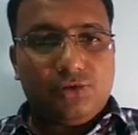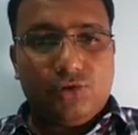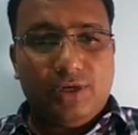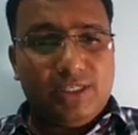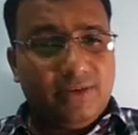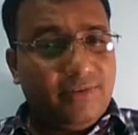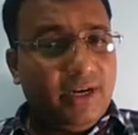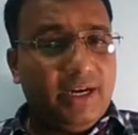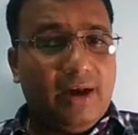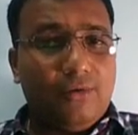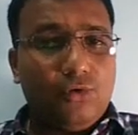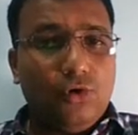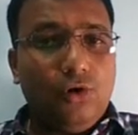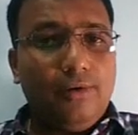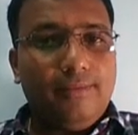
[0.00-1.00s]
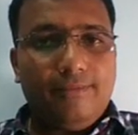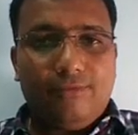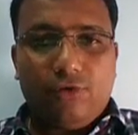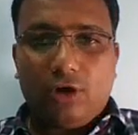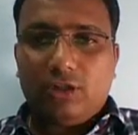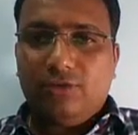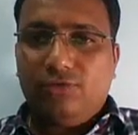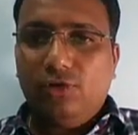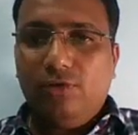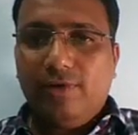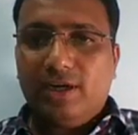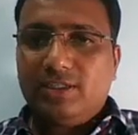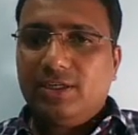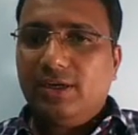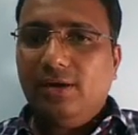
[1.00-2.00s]
Also it's a free download.
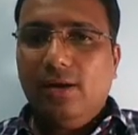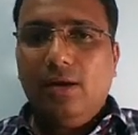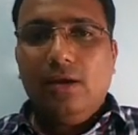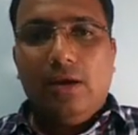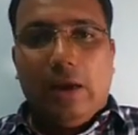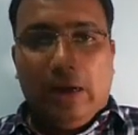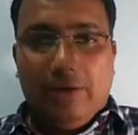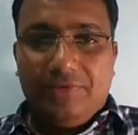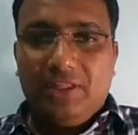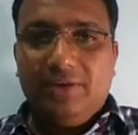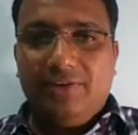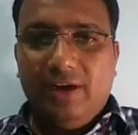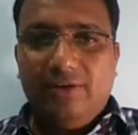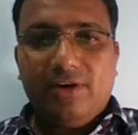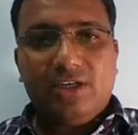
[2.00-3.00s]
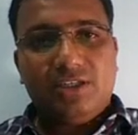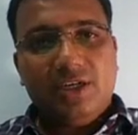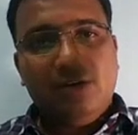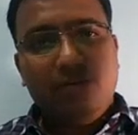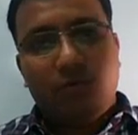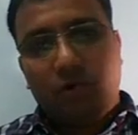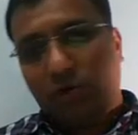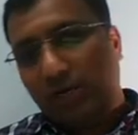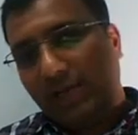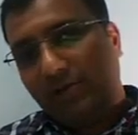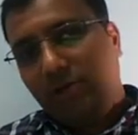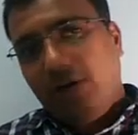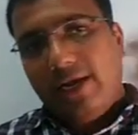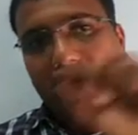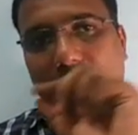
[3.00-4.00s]
For the full version, with the free
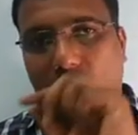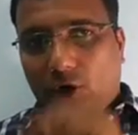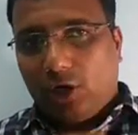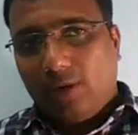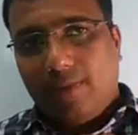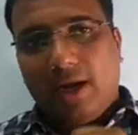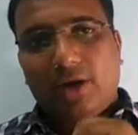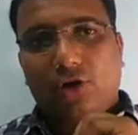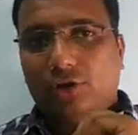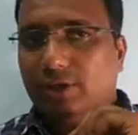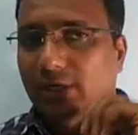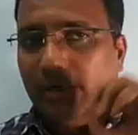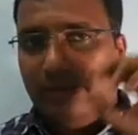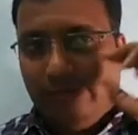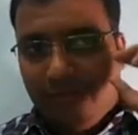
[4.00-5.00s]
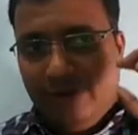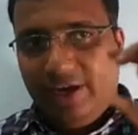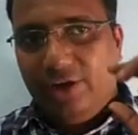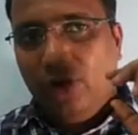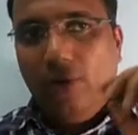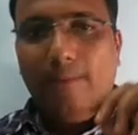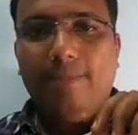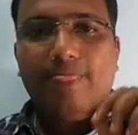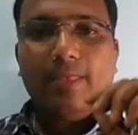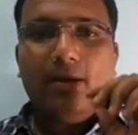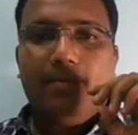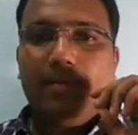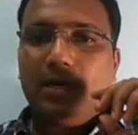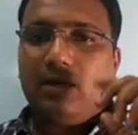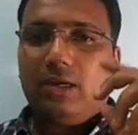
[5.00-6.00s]
version only you will get a watermark on the
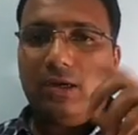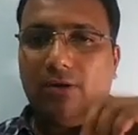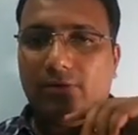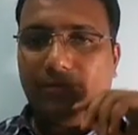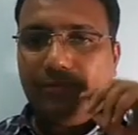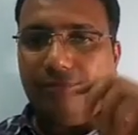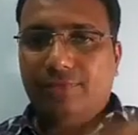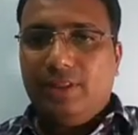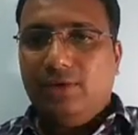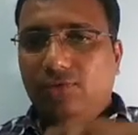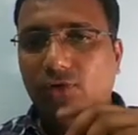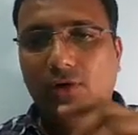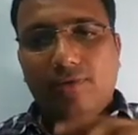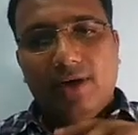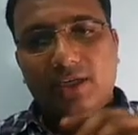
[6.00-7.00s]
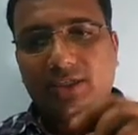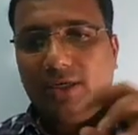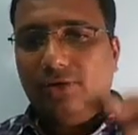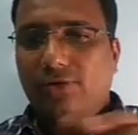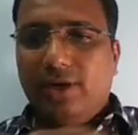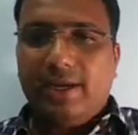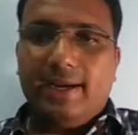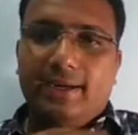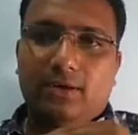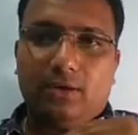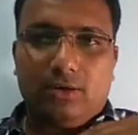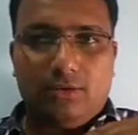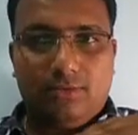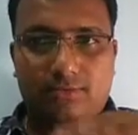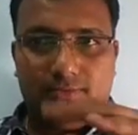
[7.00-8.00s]
video, but with the full
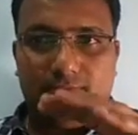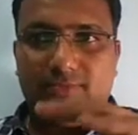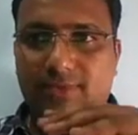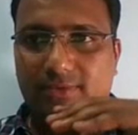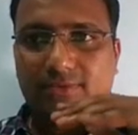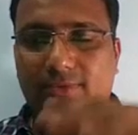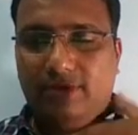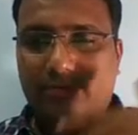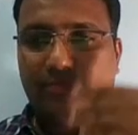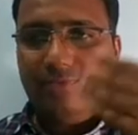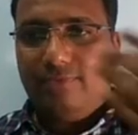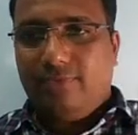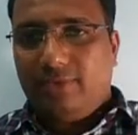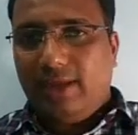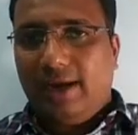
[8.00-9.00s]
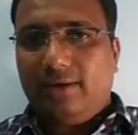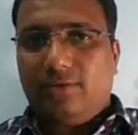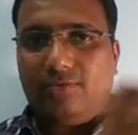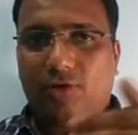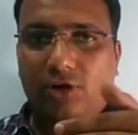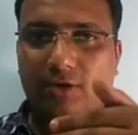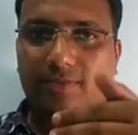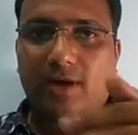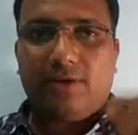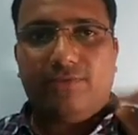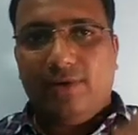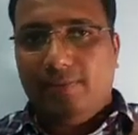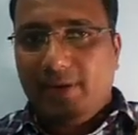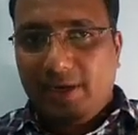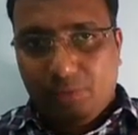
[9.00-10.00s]
version you will get
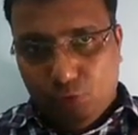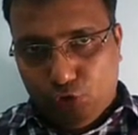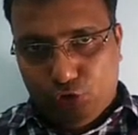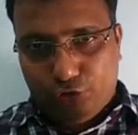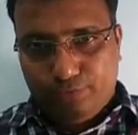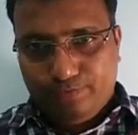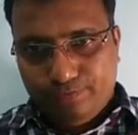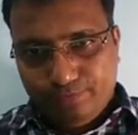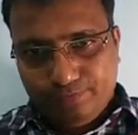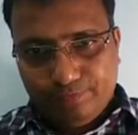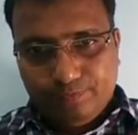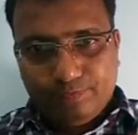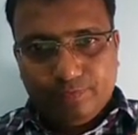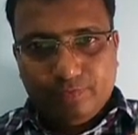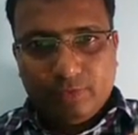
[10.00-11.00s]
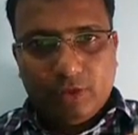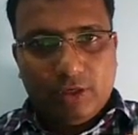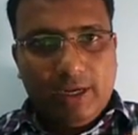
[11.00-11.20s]
that watermark will be removed.